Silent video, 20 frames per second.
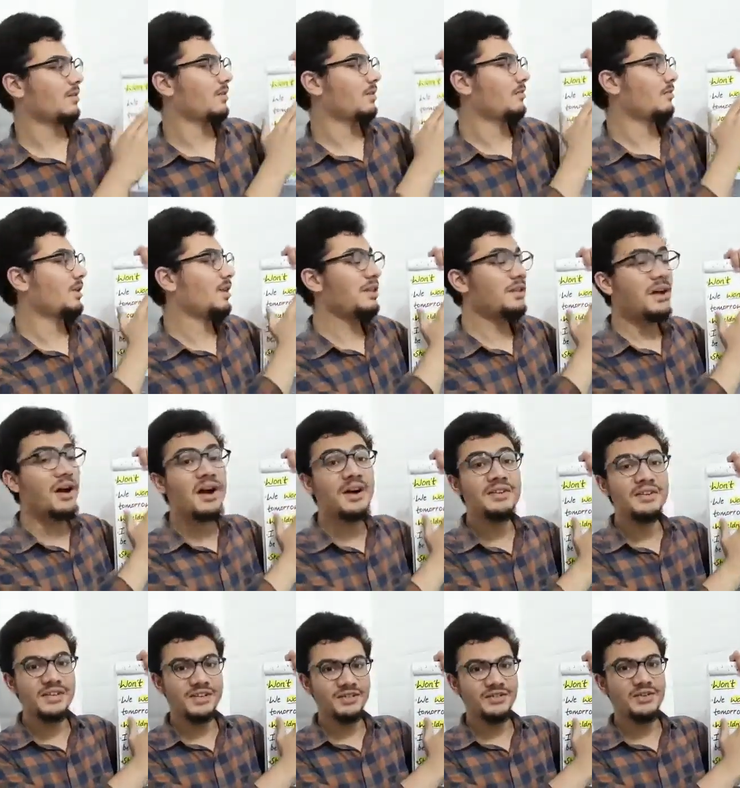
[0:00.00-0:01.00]
will
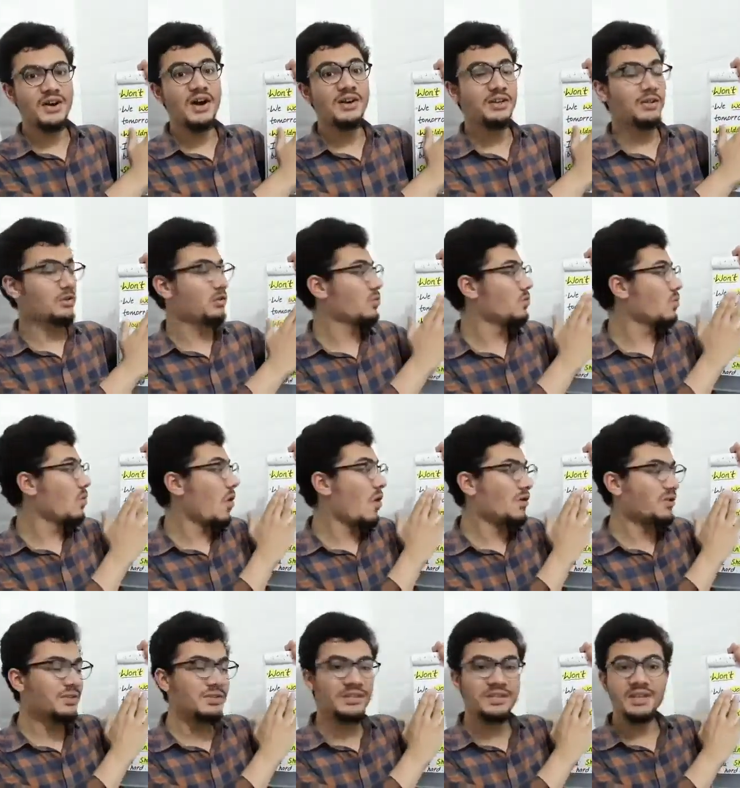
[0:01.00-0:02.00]
not is shortened to
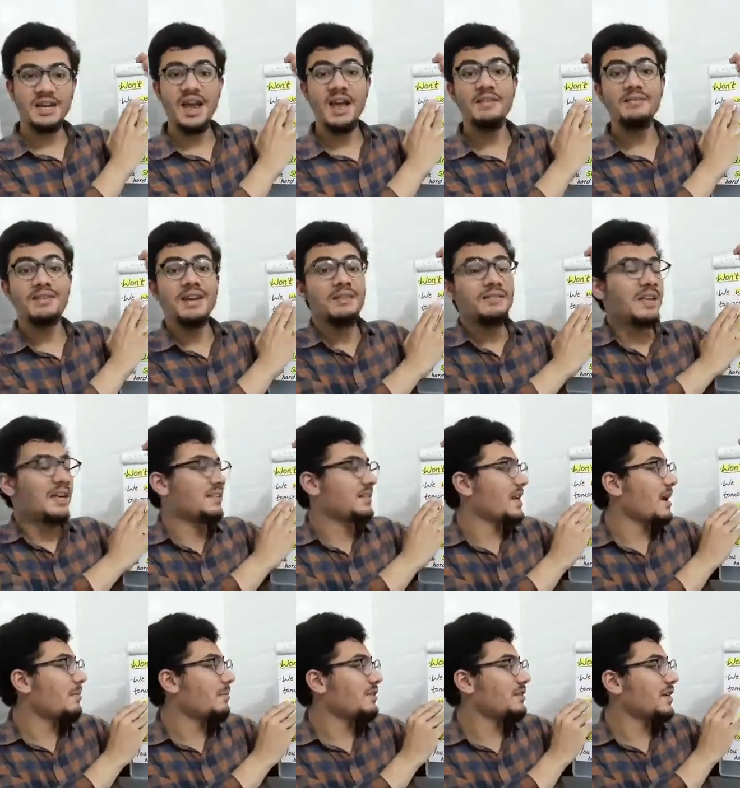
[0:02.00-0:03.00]
won't, and we have the
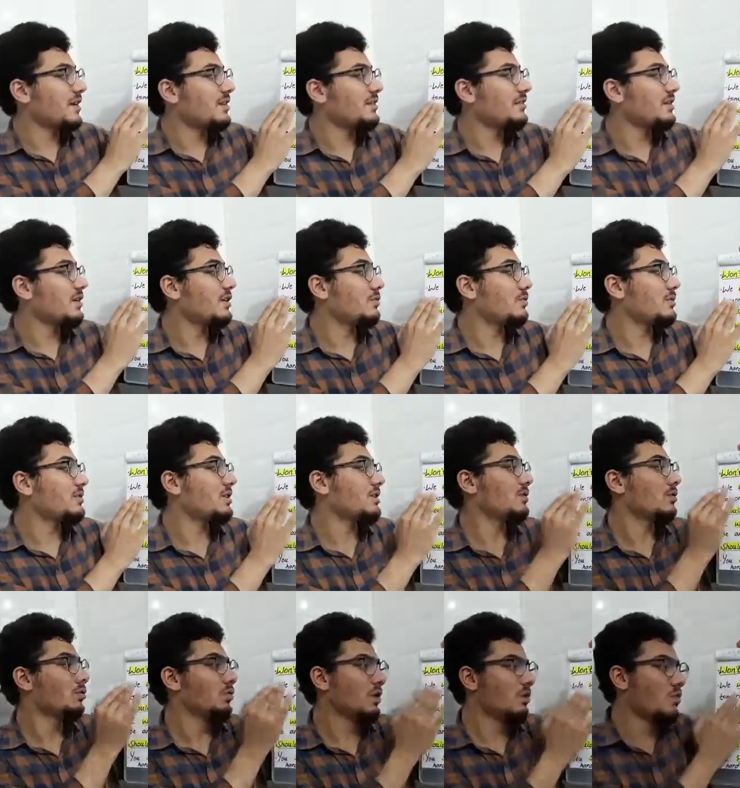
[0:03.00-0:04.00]
example sentence is, which is
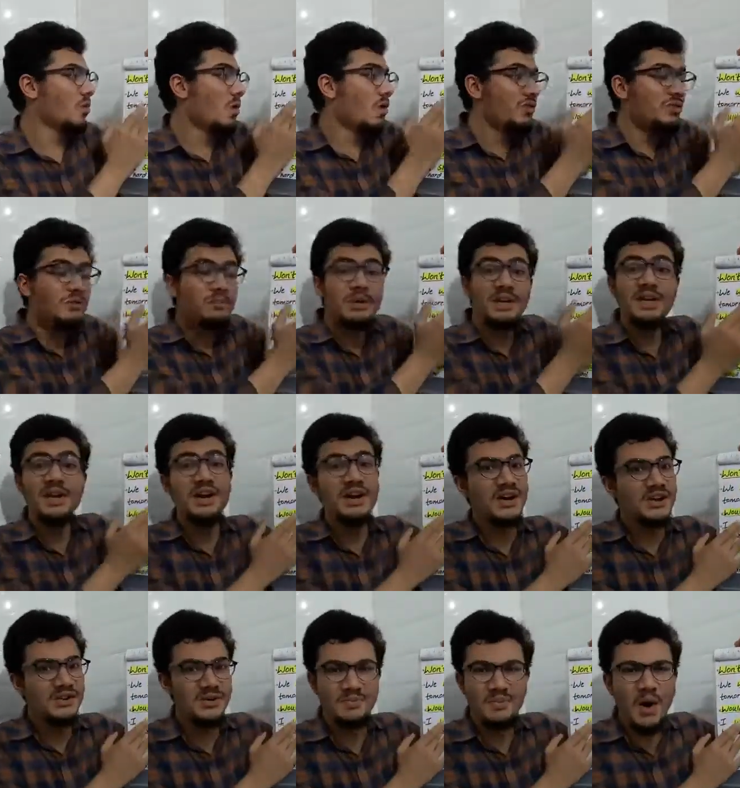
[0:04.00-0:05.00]
we won't be here
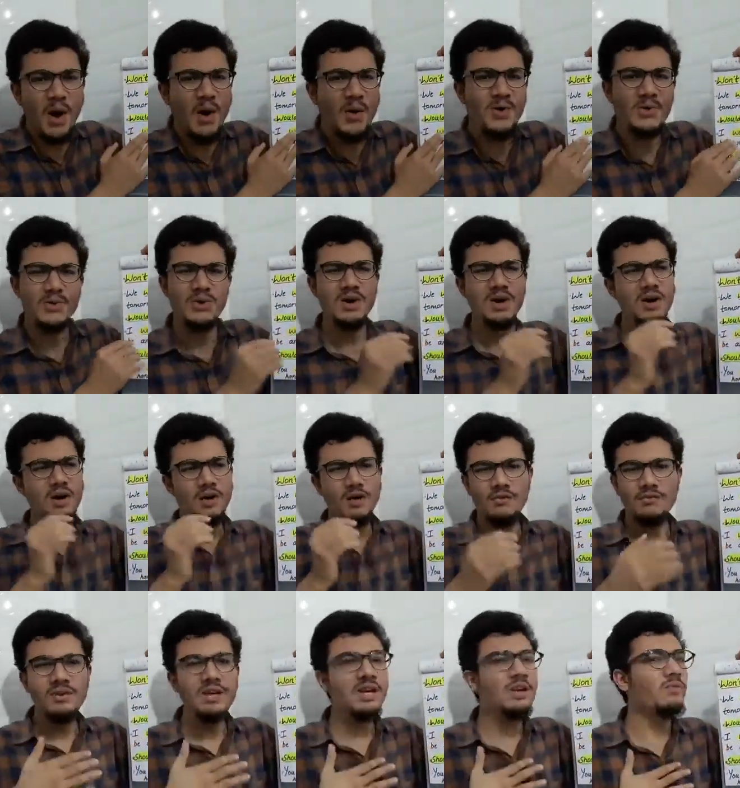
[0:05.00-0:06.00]
tomorrow.
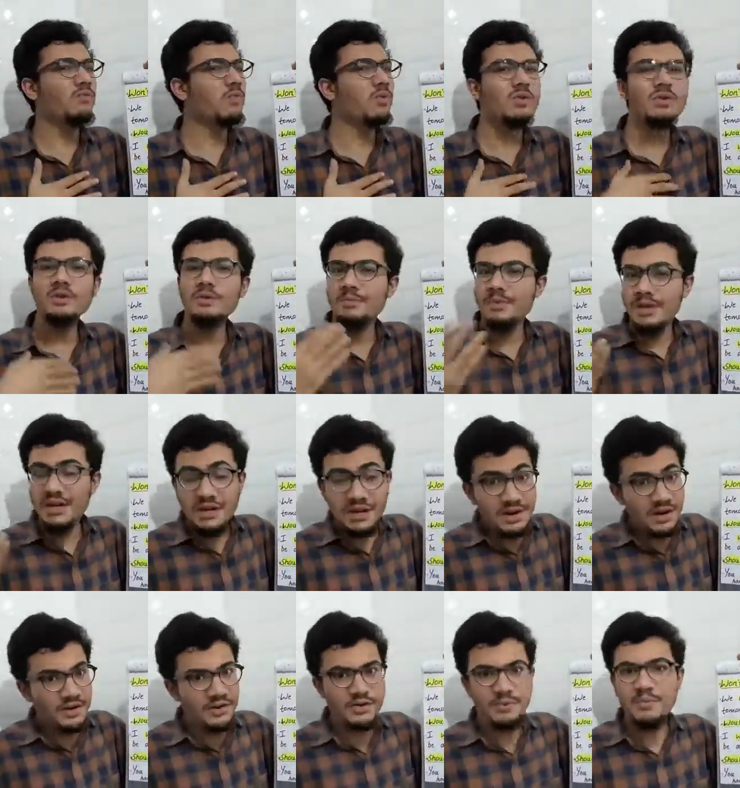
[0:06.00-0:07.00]
We won't be
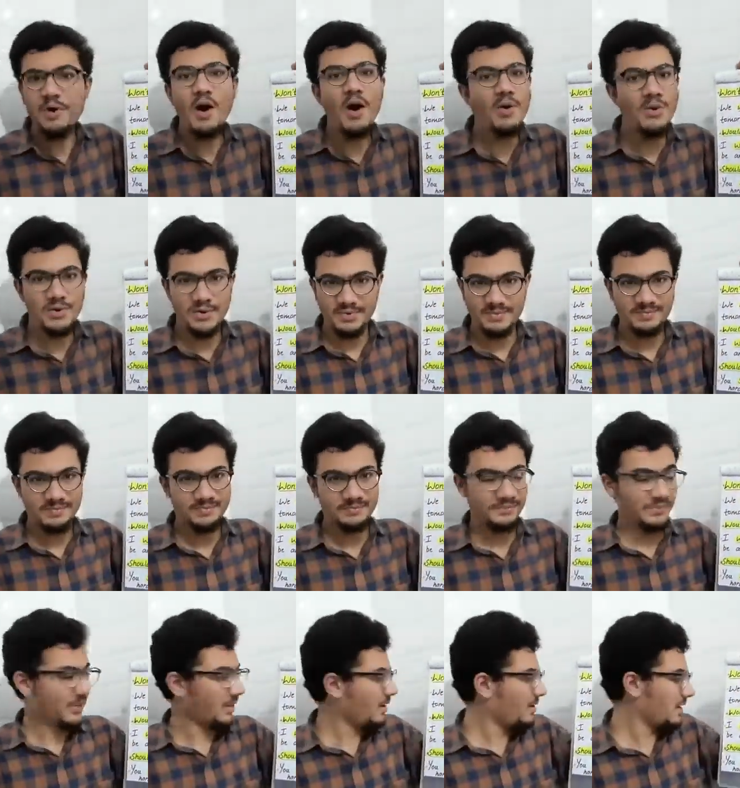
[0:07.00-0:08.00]
here tomorrow.
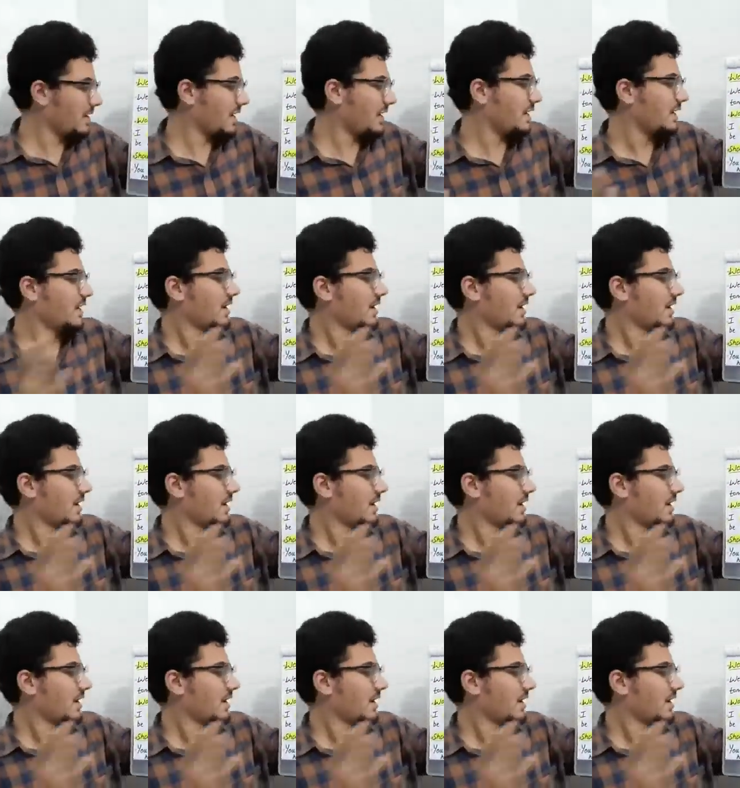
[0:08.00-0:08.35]
Okay,